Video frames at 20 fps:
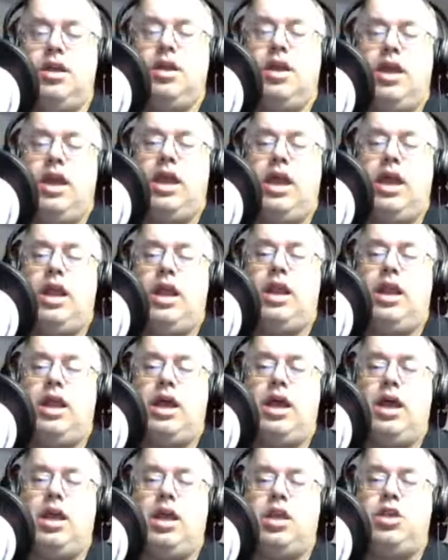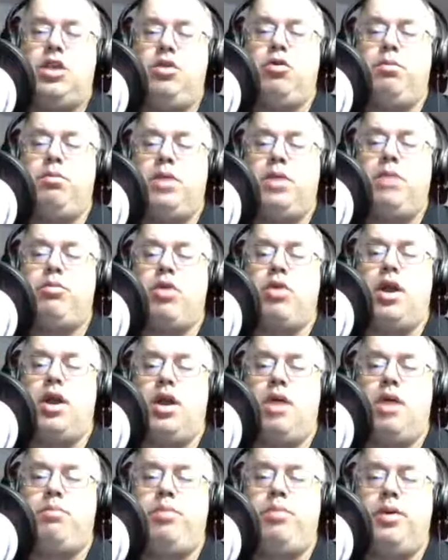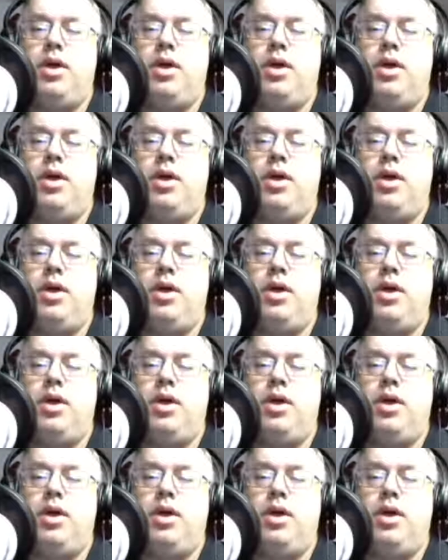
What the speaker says: And you will be brought up